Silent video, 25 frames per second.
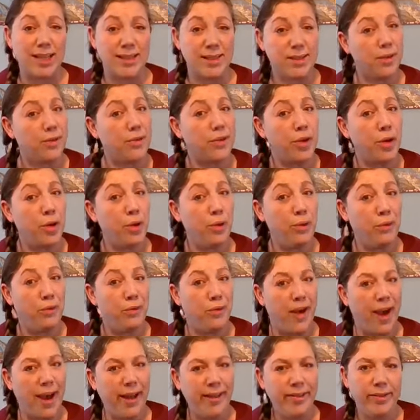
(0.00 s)
of a new
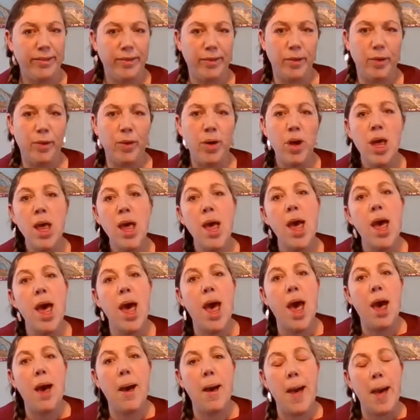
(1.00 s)
vet, so
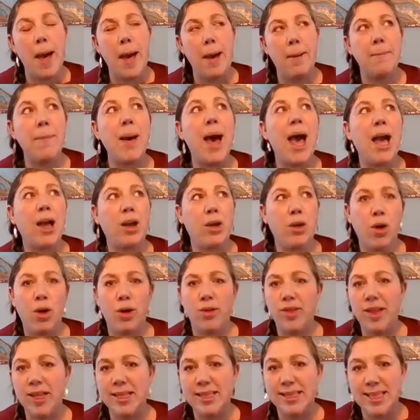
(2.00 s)
I
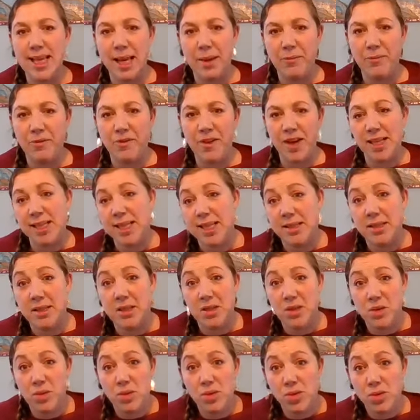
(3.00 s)
called the same vet
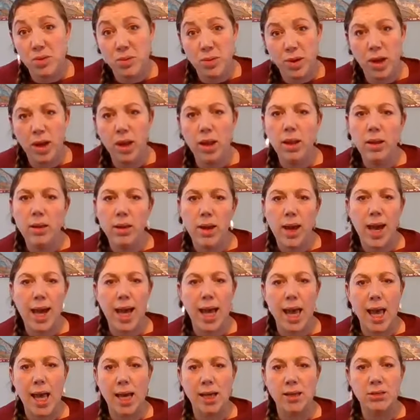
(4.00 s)
as usual,
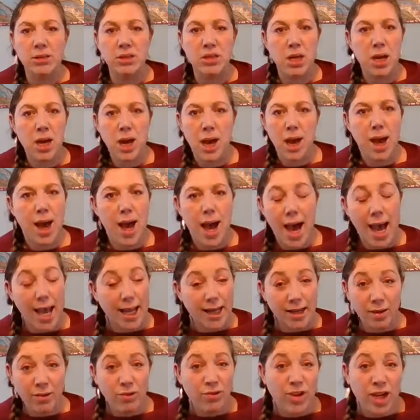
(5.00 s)
and I
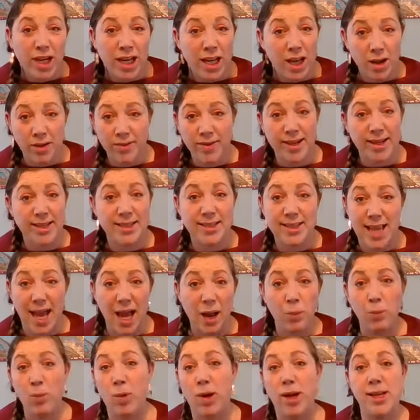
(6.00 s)
don't really
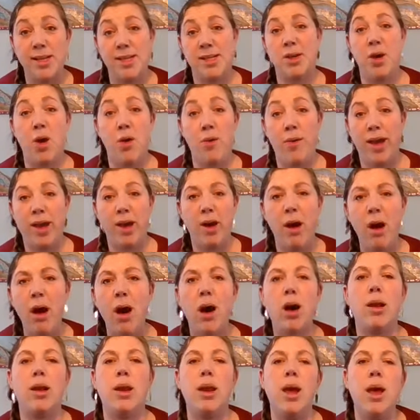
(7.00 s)
understand what is going
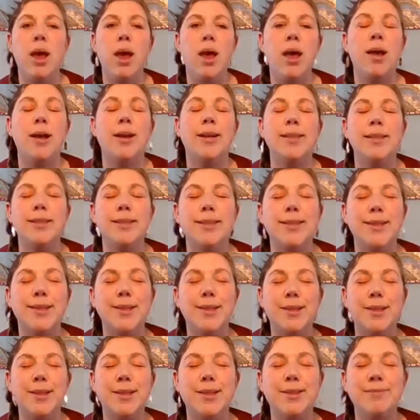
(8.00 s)
on.
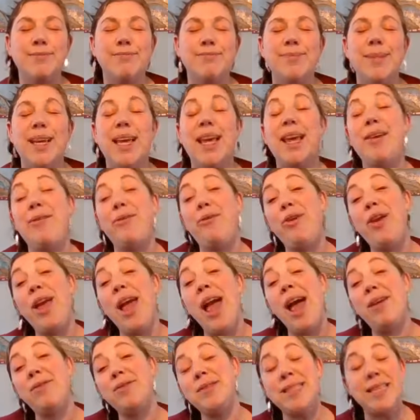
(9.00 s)
So if you
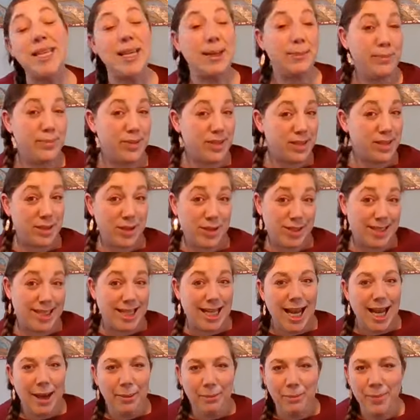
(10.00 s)
have tips, just
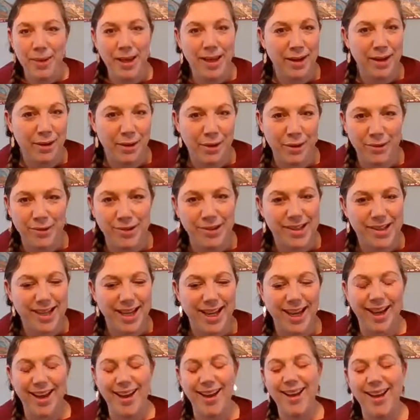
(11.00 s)
let me know,
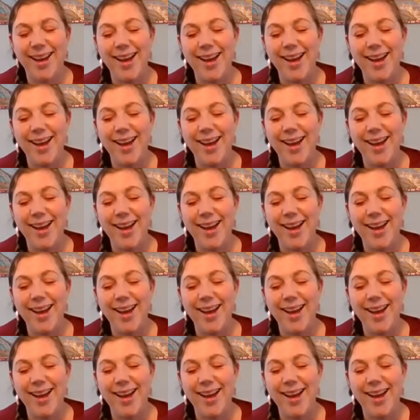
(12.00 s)
okay?